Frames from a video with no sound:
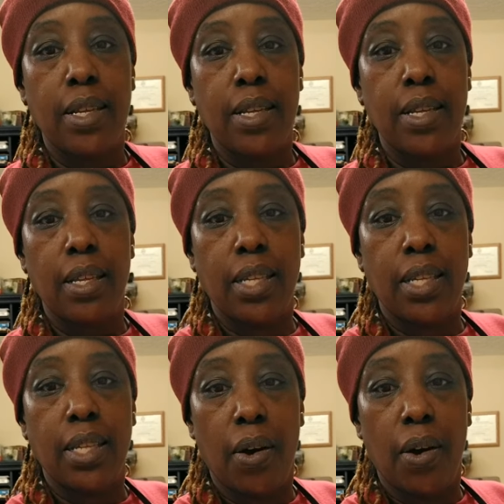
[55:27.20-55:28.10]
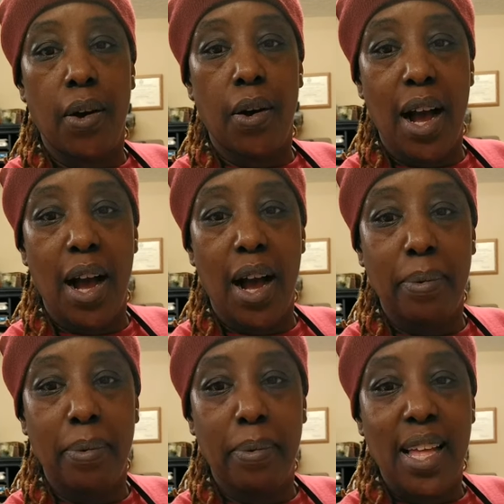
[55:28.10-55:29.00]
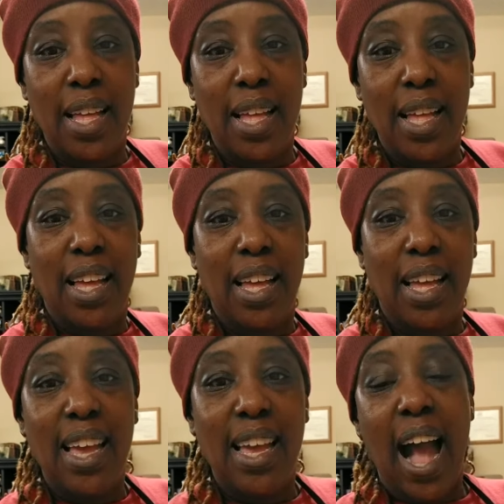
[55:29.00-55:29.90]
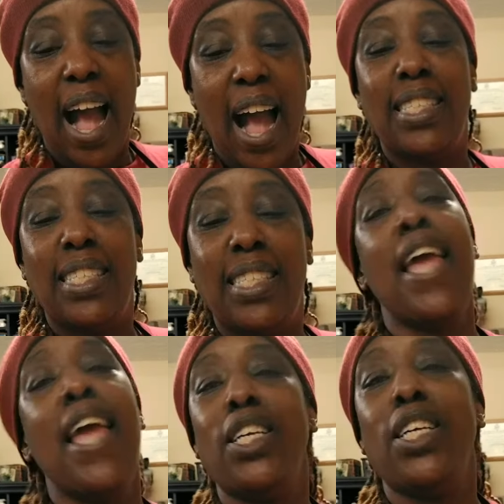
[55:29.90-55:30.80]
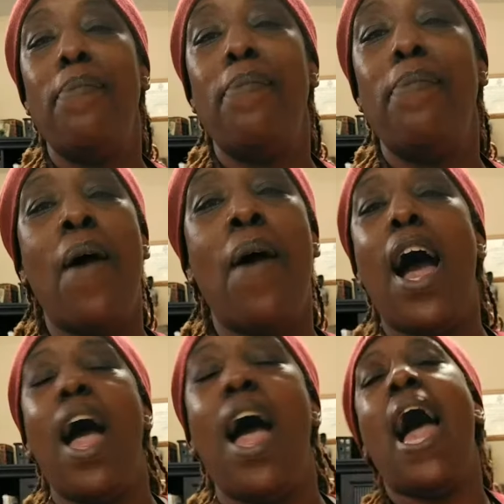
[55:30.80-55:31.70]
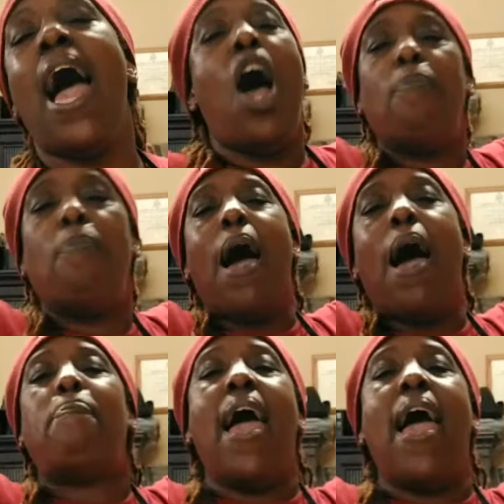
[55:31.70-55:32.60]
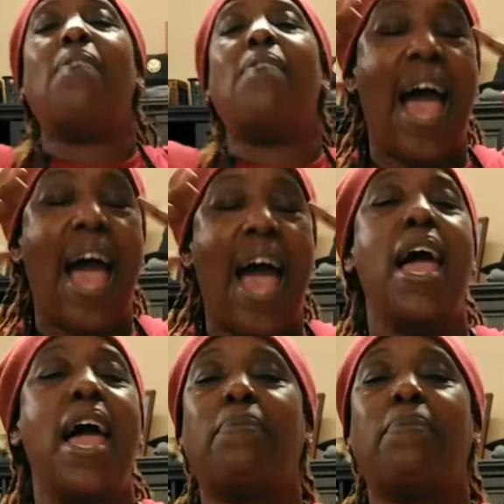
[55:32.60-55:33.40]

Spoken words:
So, thank you, Shamira. I hope I pass. Well, I am gonna